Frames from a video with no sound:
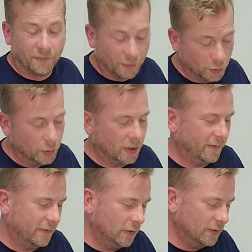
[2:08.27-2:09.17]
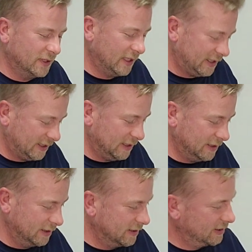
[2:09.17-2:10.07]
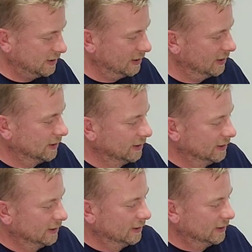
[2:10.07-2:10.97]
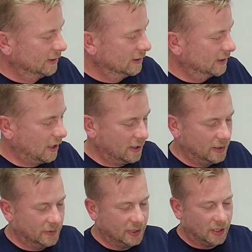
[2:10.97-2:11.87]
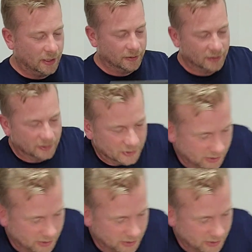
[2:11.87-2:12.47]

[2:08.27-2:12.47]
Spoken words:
through a few settings. So here we go. Let me